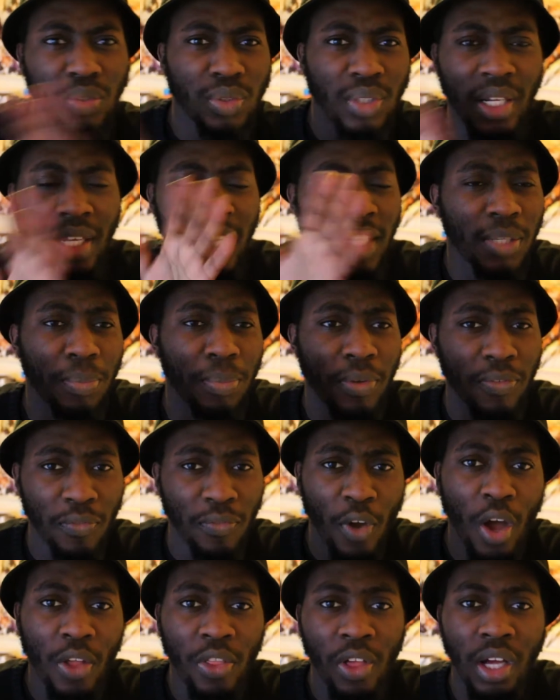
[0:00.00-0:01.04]
little bit
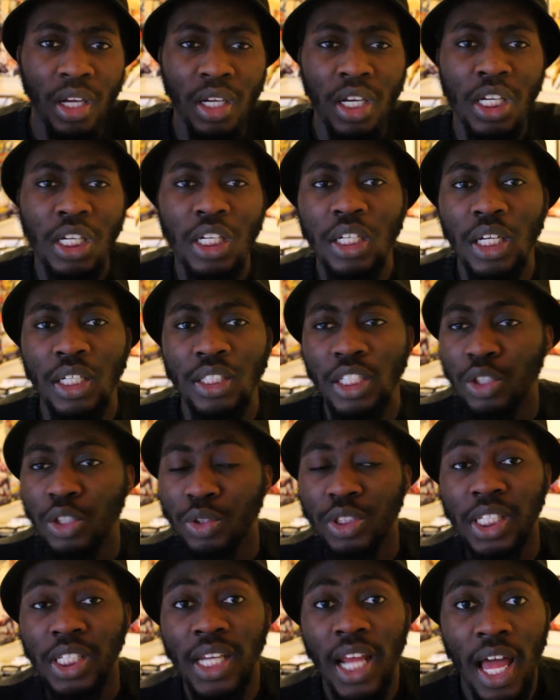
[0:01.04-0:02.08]
further until
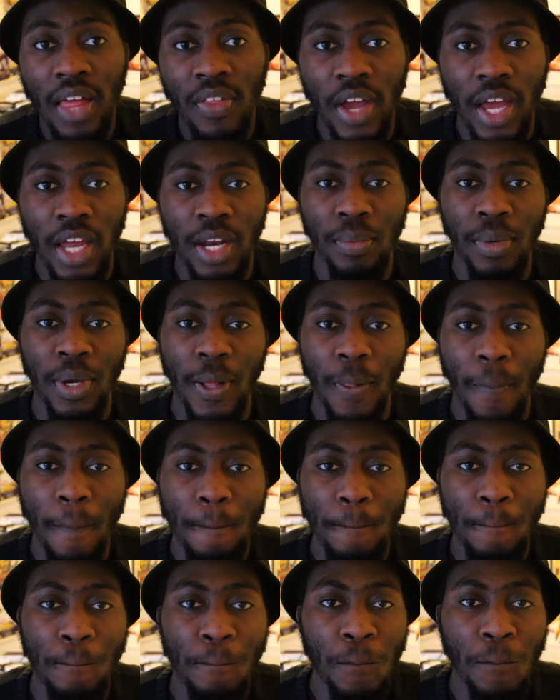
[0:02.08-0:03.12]
you've seen the other anime.
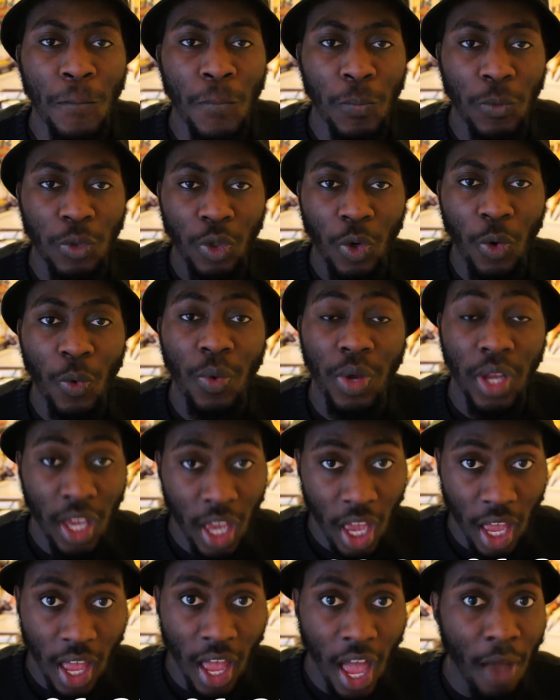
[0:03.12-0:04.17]
So
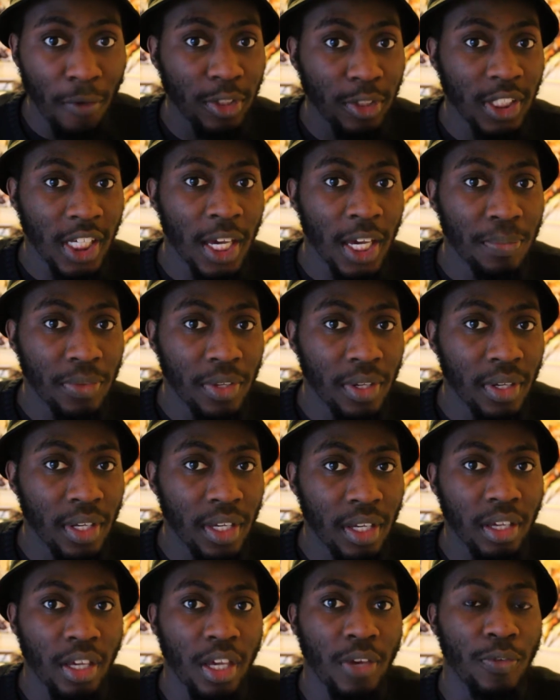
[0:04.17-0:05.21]
have you skipped?
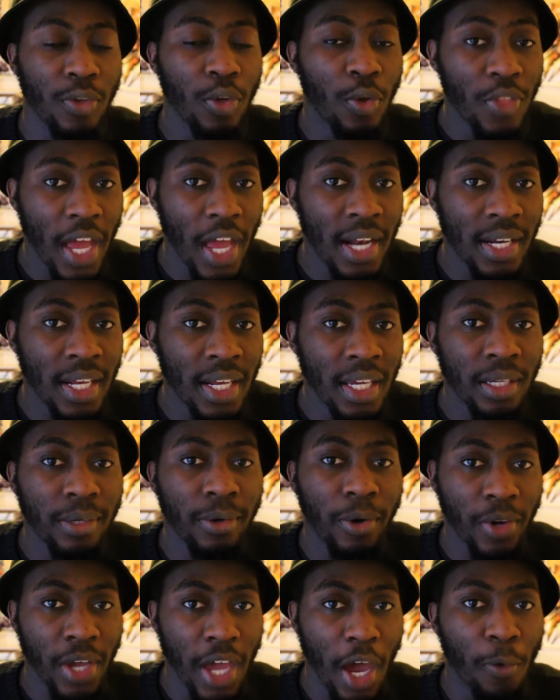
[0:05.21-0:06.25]
If you know the ending,
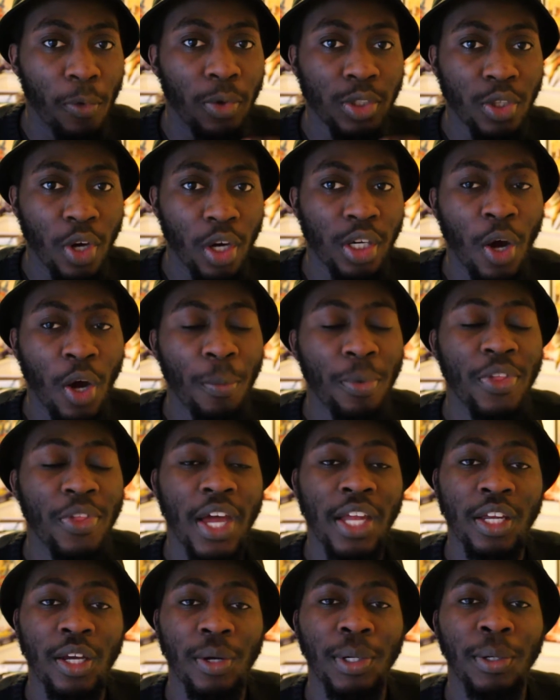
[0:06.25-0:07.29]
okay, I will talk now about the
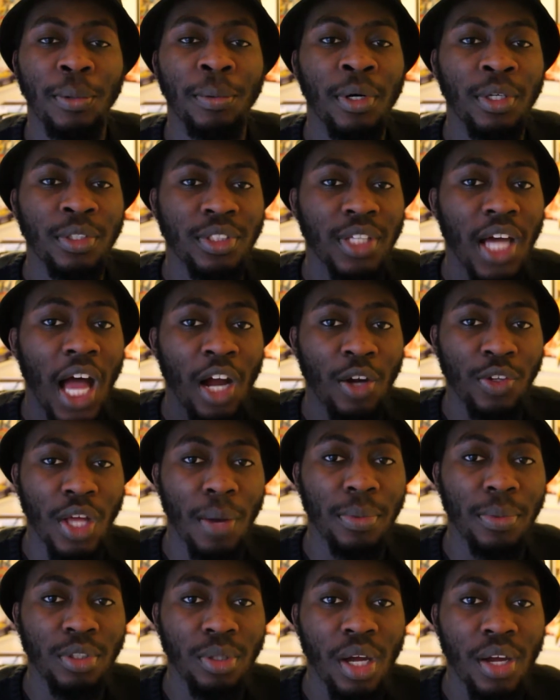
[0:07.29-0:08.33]
ending about
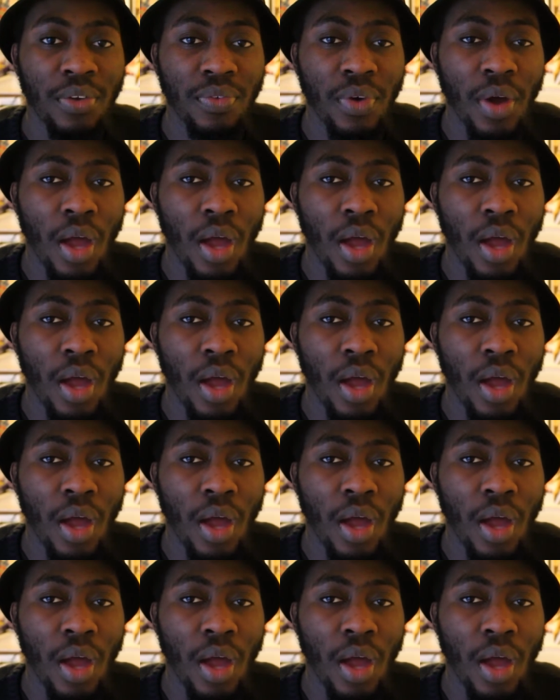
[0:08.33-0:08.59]
Akudama Drive.